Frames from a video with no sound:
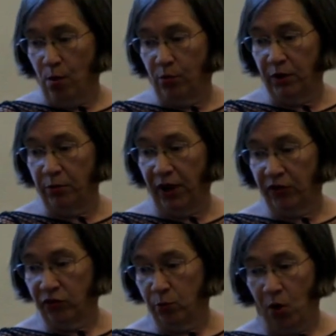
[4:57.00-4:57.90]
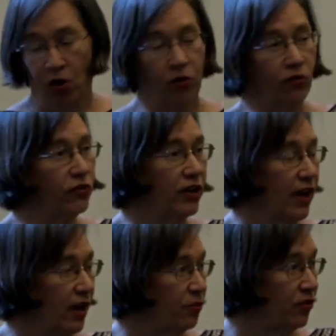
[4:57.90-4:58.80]
but by small
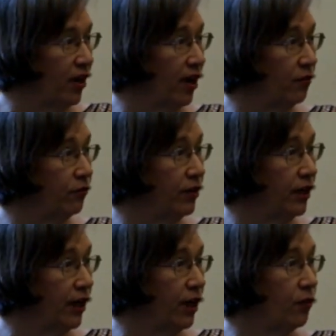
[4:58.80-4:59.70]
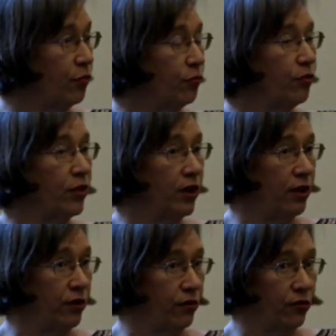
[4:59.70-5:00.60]
steps every day through the
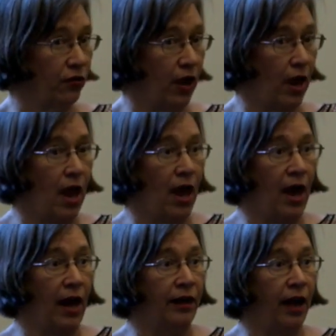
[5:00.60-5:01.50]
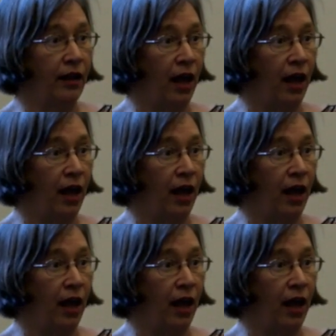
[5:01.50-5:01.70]
years. And I